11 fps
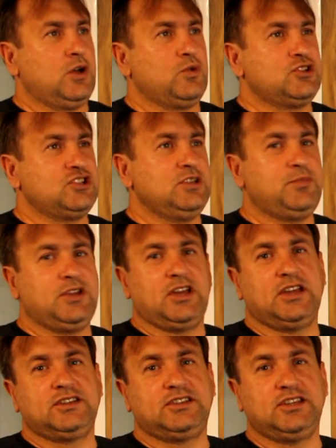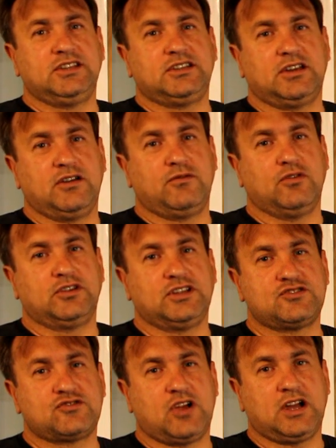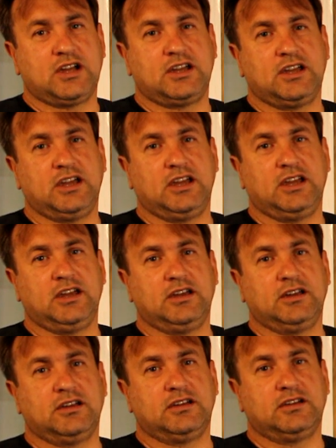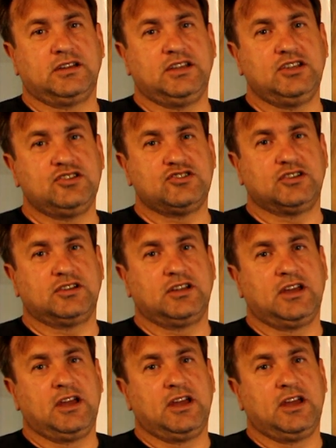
which EPA did for the truck uh, engine